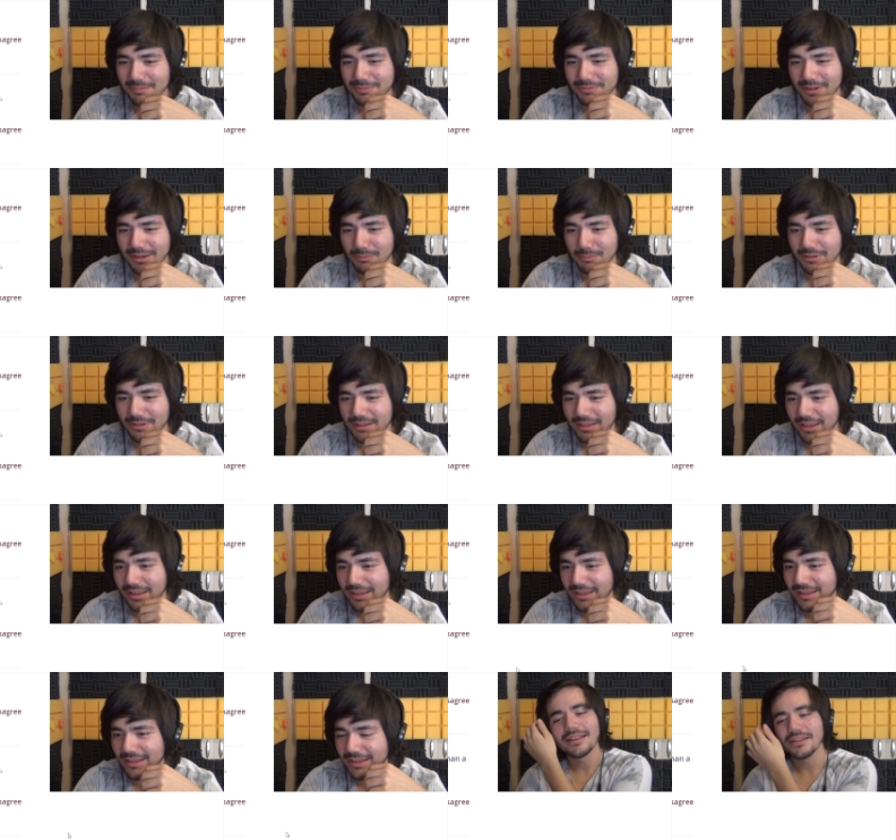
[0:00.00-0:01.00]
Probably,
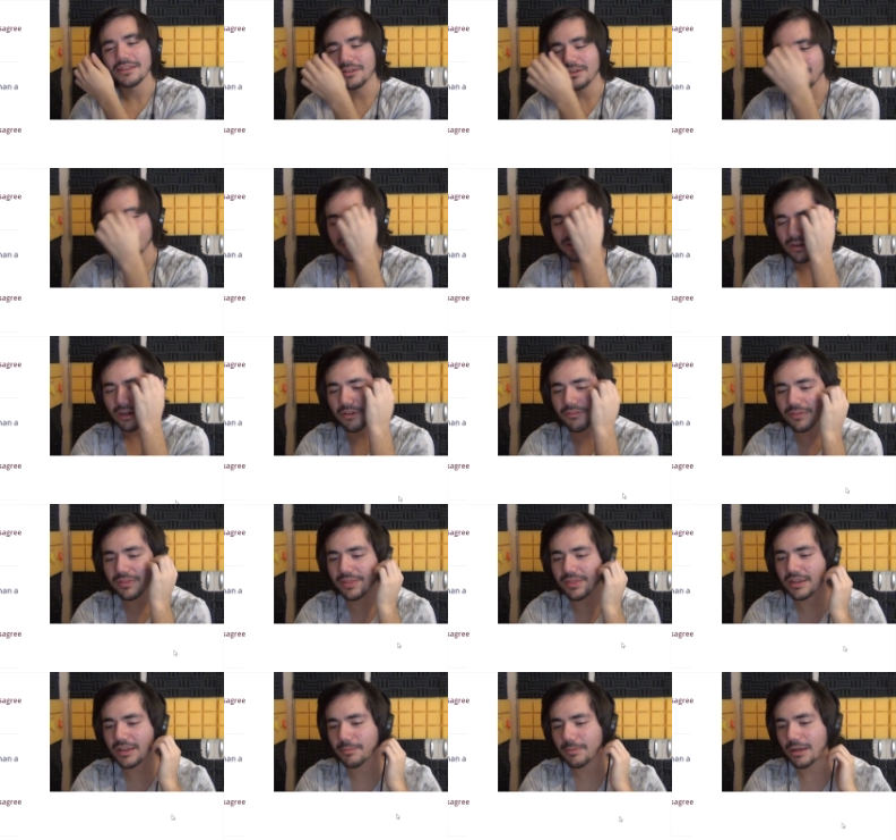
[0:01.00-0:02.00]
yeah. You often
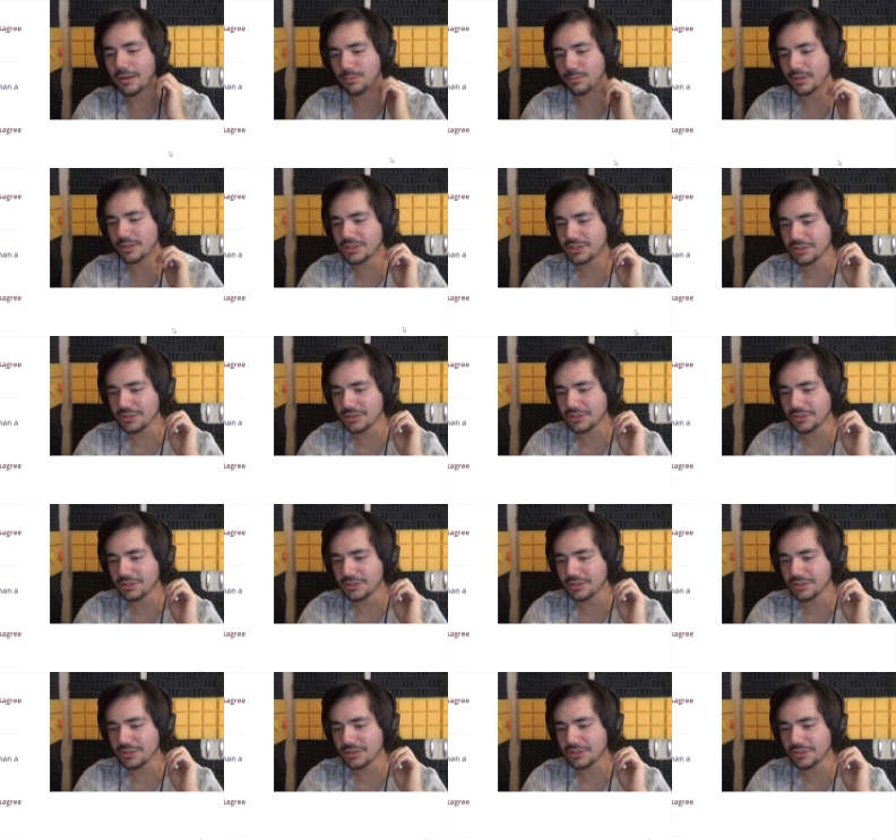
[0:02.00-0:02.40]
think about what